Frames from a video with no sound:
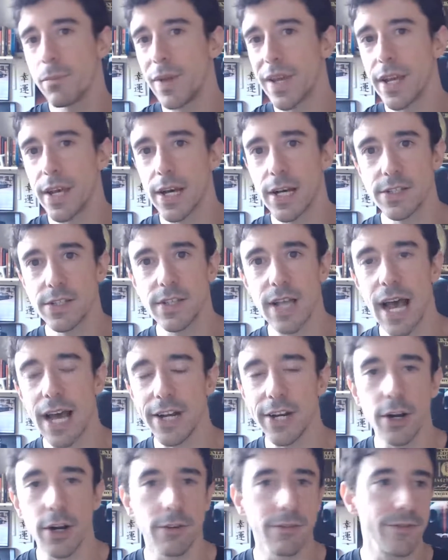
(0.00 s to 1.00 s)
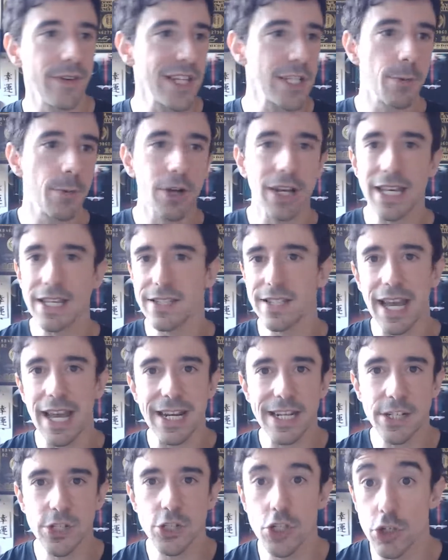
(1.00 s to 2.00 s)
because, I don't know, Facebook is
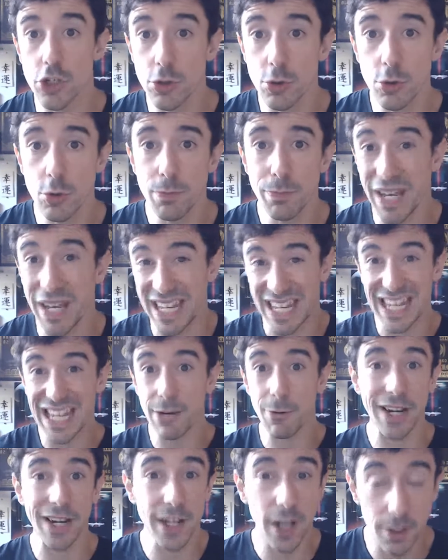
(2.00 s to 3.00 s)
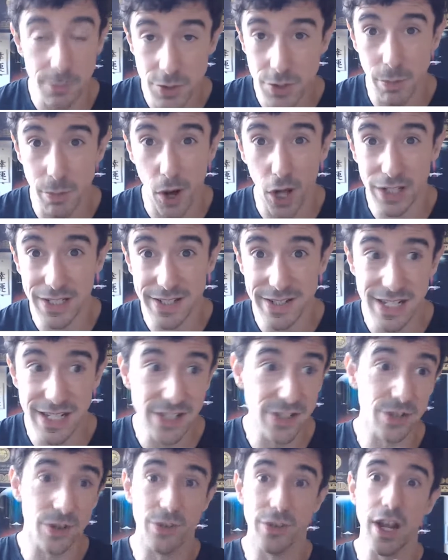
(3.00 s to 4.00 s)
getting too picky when it comes to
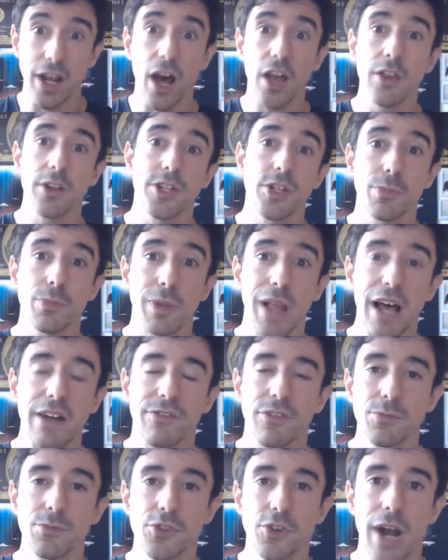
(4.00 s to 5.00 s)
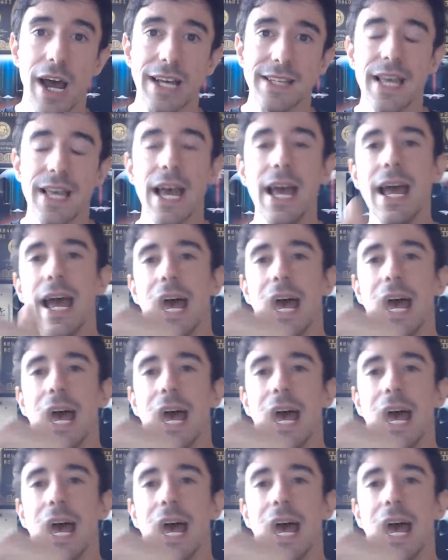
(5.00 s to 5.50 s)
policy, so the other two platforms rise,